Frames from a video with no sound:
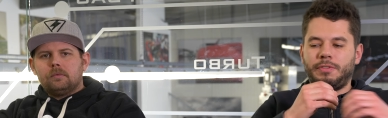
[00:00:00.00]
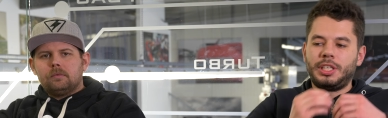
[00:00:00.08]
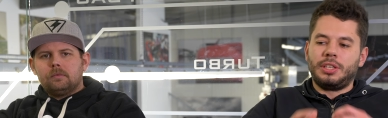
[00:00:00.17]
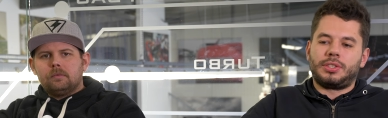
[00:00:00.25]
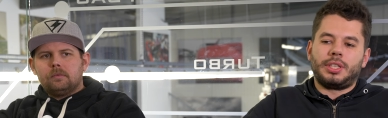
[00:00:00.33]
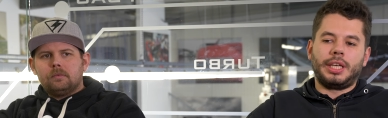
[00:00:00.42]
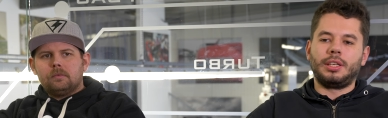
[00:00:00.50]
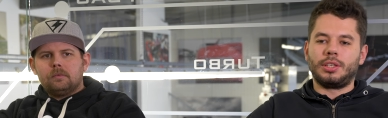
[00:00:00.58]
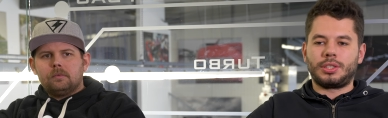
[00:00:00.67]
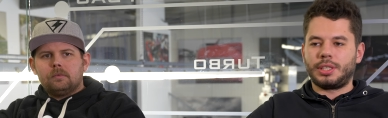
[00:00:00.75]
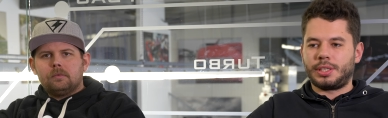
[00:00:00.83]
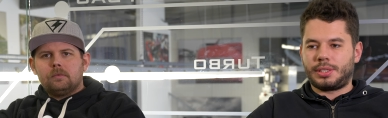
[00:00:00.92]
Speaker 1: videos in
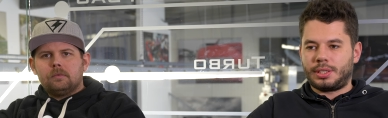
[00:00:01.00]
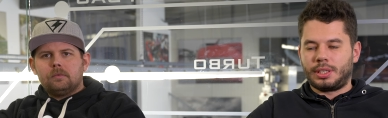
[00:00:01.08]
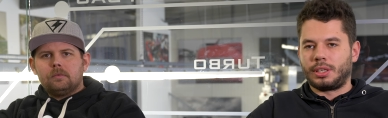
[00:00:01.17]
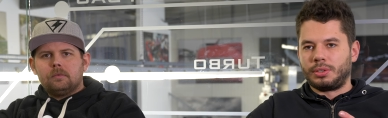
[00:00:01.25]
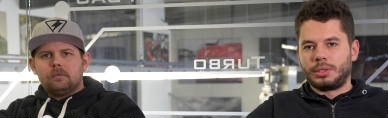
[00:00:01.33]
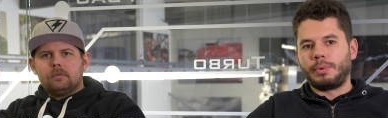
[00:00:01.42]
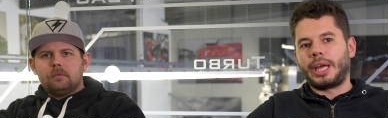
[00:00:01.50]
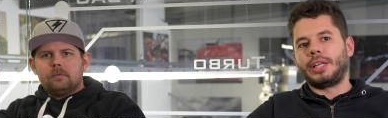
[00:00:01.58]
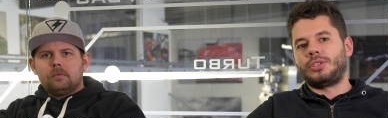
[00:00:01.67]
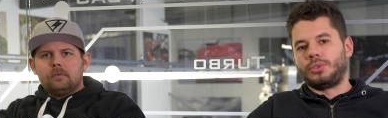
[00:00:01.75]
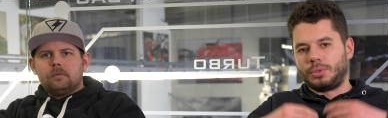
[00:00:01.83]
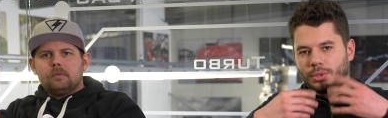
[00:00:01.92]
English is a good way
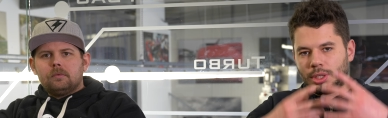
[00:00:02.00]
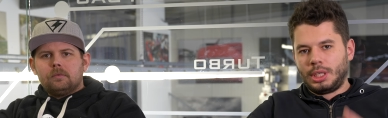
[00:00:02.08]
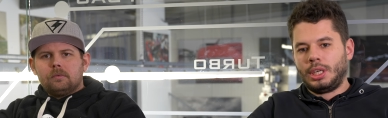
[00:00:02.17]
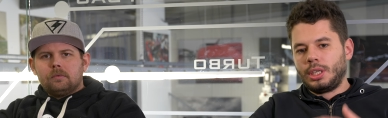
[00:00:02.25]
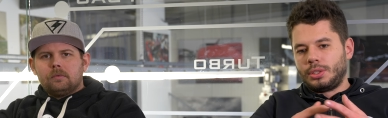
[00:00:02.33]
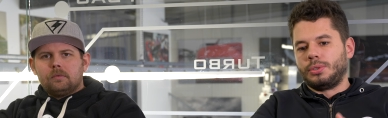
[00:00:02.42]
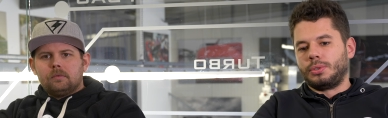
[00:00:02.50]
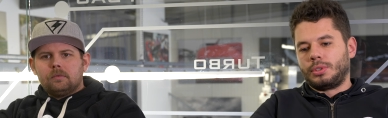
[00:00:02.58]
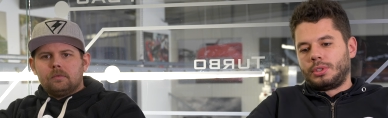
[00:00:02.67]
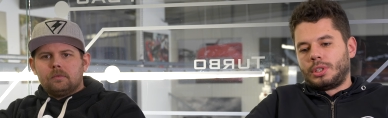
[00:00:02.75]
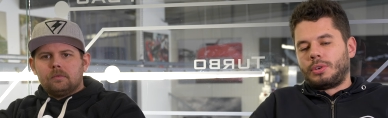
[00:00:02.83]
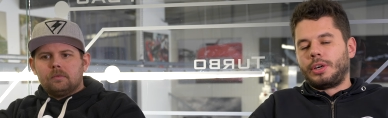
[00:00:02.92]
to,
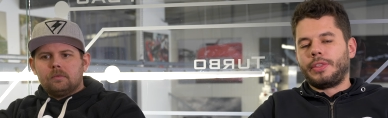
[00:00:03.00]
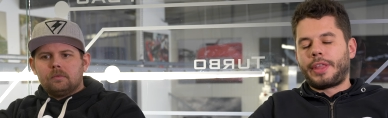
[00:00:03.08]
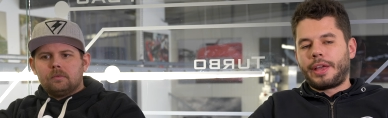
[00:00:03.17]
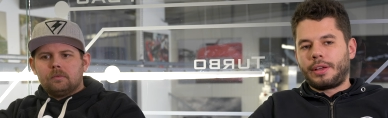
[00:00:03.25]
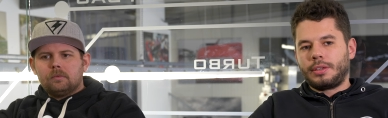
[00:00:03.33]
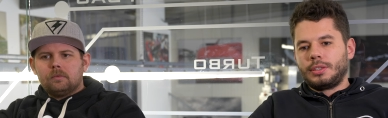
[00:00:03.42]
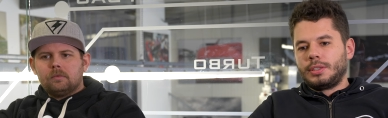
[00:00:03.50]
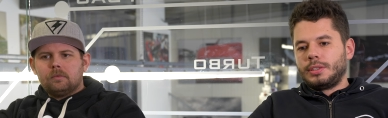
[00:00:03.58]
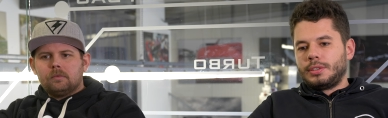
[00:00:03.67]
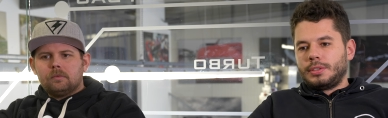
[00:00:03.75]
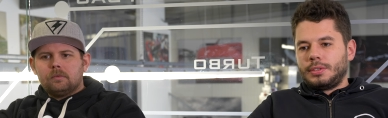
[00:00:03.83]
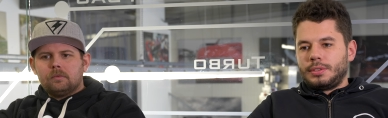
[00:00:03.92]
to go on there.
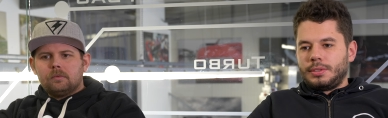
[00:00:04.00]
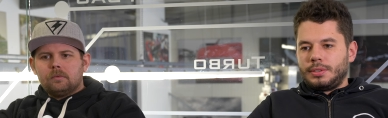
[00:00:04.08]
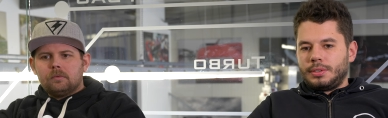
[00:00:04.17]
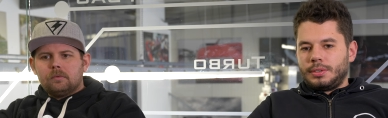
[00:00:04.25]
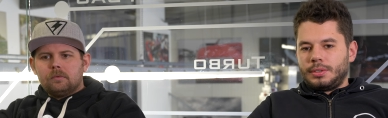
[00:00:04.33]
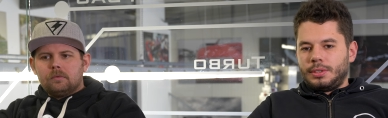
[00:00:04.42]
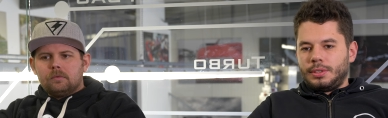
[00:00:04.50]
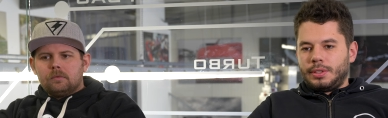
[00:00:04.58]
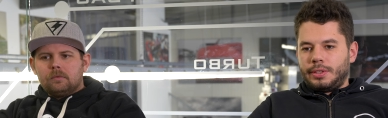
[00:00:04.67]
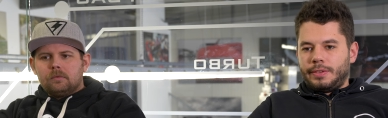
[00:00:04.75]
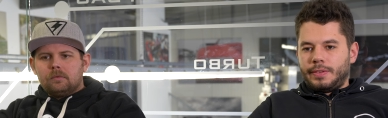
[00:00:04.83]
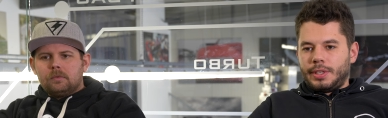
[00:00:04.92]
Yeah.
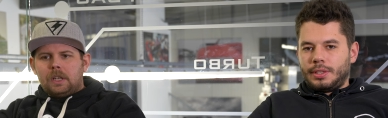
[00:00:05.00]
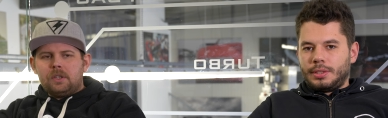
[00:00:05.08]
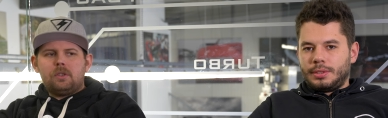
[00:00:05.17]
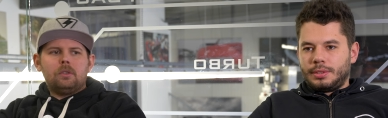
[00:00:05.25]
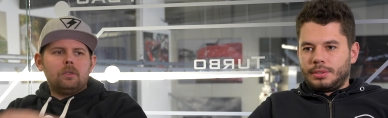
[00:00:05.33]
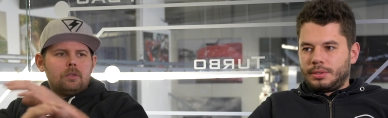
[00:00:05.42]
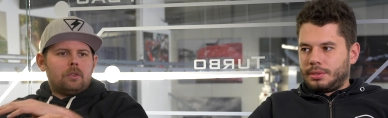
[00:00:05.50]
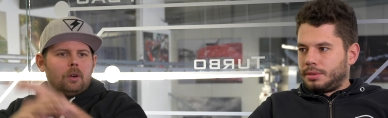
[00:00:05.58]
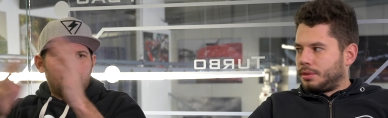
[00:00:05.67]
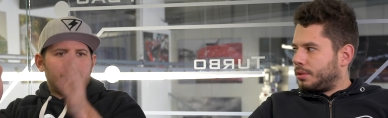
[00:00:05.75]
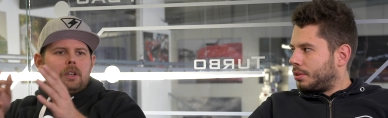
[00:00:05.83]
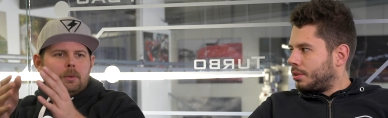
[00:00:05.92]
And to
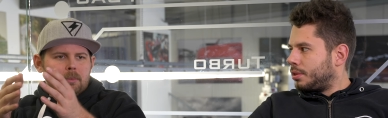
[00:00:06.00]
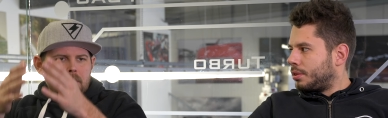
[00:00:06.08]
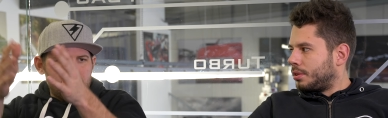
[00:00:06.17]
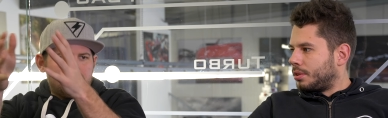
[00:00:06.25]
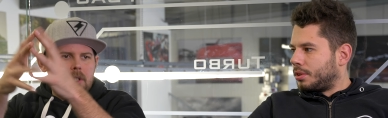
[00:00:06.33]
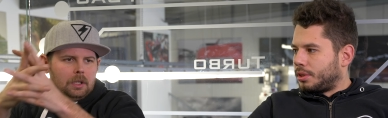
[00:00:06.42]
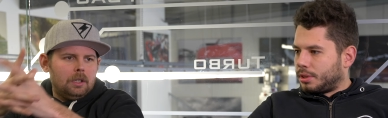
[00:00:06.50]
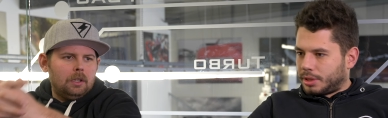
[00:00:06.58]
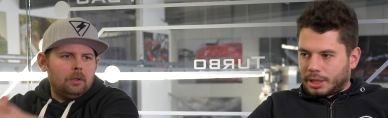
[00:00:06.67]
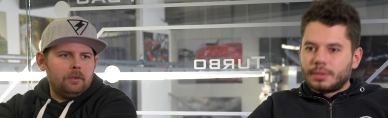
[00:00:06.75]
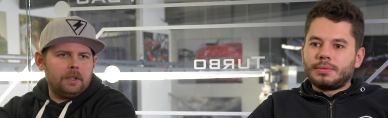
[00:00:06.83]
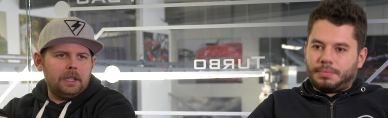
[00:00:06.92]
grow the
Speaker 2: community
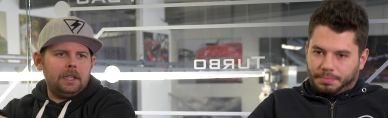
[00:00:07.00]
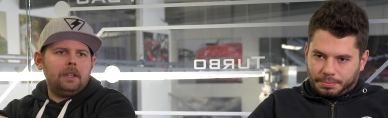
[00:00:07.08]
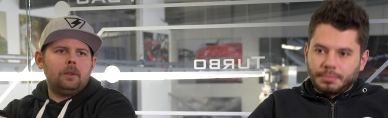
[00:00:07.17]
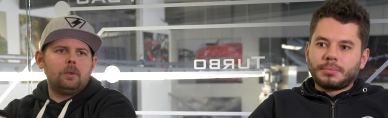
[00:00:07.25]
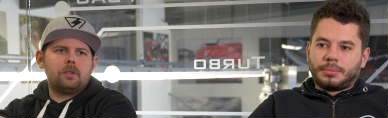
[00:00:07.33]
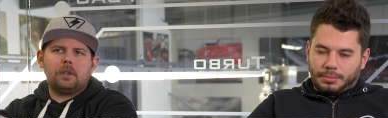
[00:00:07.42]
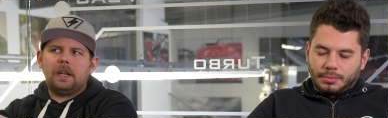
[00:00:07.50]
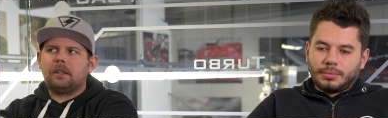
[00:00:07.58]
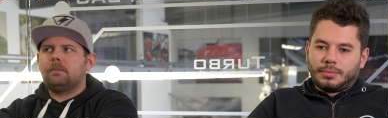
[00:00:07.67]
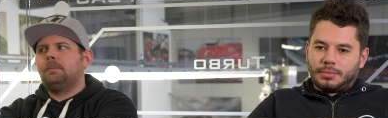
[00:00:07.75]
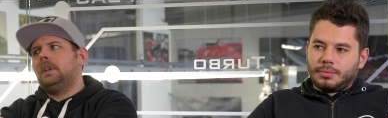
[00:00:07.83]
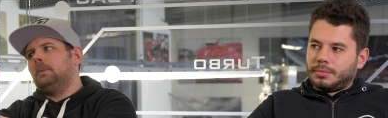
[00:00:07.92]
yeah. over there and also
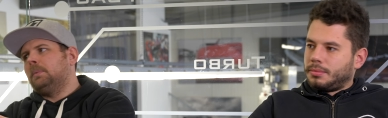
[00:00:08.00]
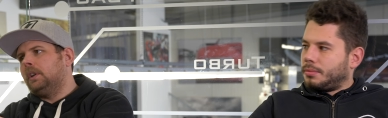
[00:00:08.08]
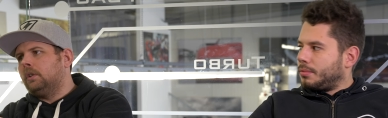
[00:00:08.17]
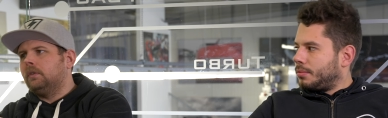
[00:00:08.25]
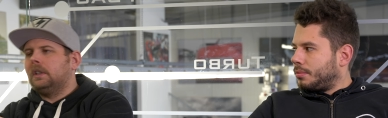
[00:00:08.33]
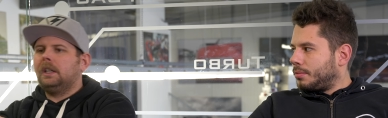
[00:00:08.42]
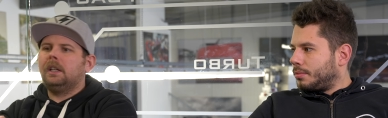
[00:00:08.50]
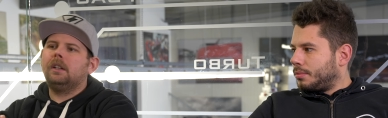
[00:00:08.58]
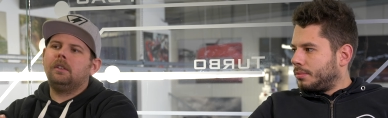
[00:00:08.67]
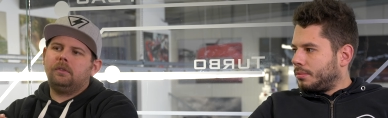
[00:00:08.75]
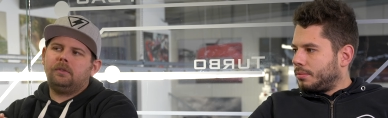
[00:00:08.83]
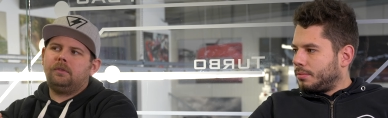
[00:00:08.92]
get people over
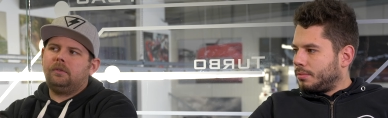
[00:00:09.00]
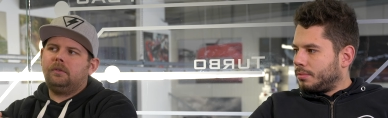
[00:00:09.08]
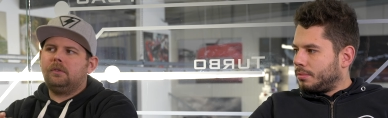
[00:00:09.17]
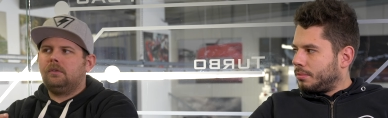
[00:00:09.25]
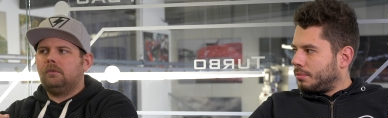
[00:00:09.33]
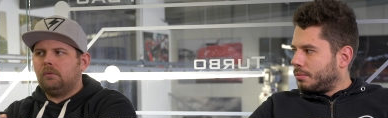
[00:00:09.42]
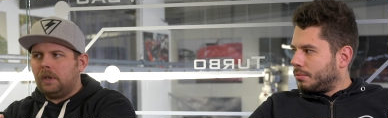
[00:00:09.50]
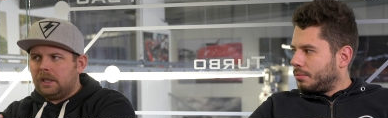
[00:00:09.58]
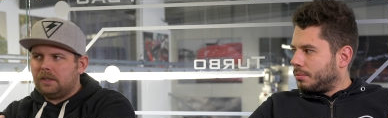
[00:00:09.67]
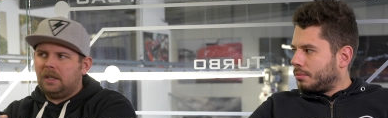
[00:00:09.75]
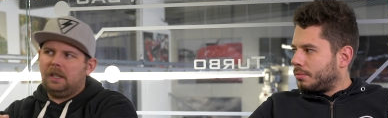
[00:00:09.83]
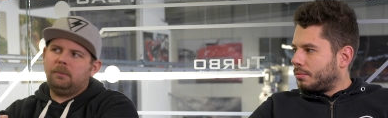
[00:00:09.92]
there
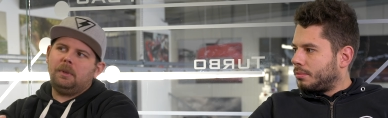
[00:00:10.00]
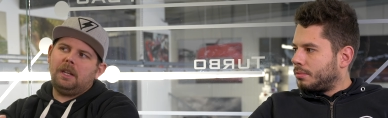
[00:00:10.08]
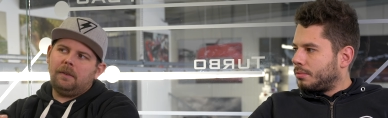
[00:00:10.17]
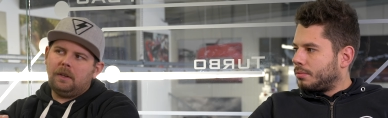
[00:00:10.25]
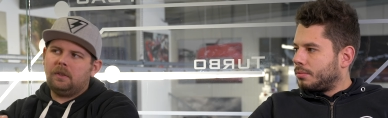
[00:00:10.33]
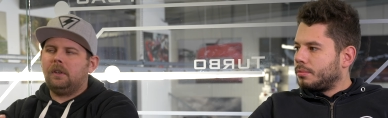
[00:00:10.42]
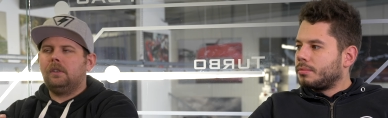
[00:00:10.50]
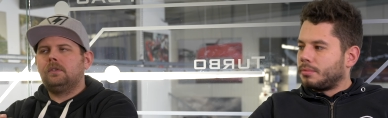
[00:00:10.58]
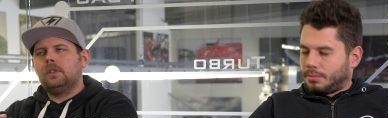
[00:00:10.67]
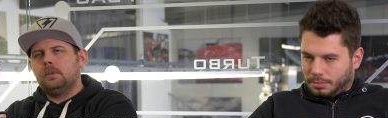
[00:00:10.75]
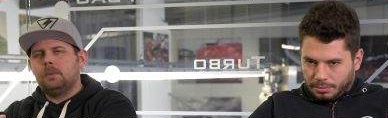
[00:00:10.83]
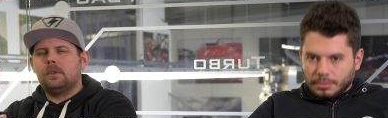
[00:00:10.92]
racing with the MX5
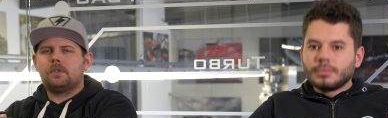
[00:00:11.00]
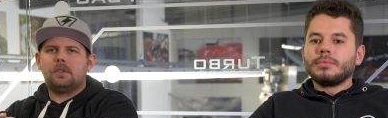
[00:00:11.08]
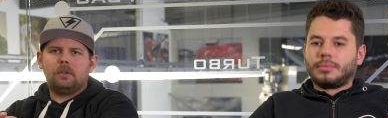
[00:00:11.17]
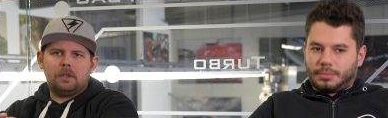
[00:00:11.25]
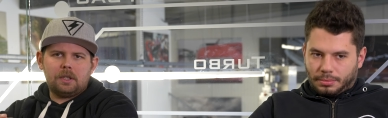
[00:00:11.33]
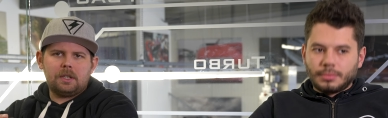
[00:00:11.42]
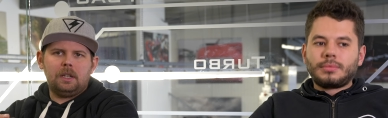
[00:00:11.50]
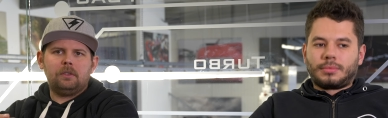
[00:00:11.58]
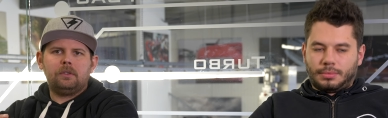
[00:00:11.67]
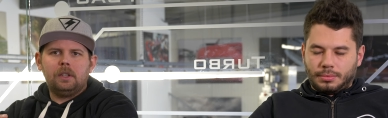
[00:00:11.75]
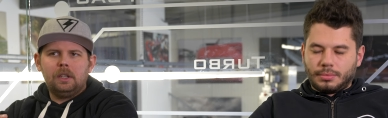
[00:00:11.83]
turbos and all that stuff